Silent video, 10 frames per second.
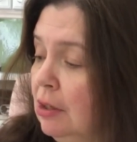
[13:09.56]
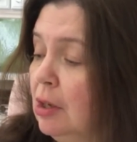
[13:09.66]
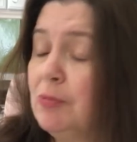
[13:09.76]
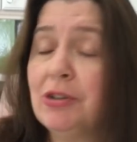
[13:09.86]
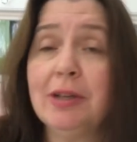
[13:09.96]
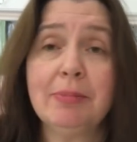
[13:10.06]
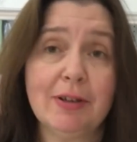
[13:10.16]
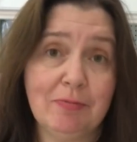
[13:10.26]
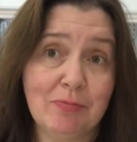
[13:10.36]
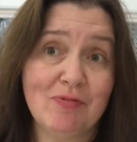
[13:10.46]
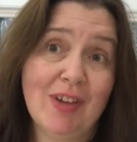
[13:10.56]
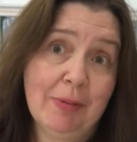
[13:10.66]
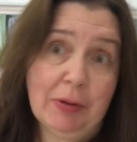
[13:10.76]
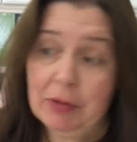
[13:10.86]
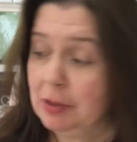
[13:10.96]
Hopefully my
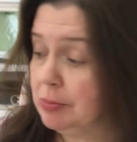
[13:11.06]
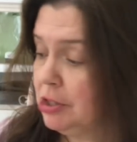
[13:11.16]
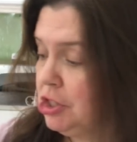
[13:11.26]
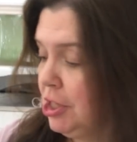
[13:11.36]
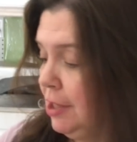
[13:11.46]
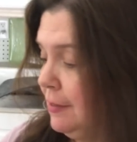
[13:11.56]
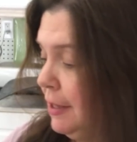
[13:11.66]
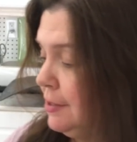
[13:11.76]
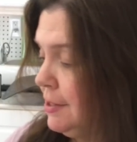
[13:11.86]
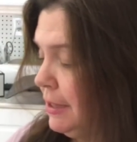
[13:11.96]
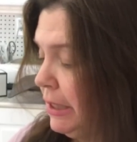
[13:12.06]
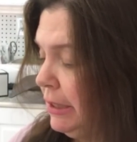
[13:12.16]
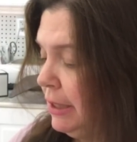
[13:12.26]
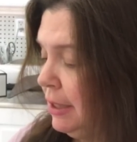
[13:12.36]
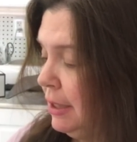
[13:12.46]
family will appreciate that
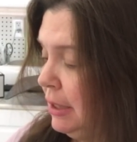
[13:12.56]
tonight.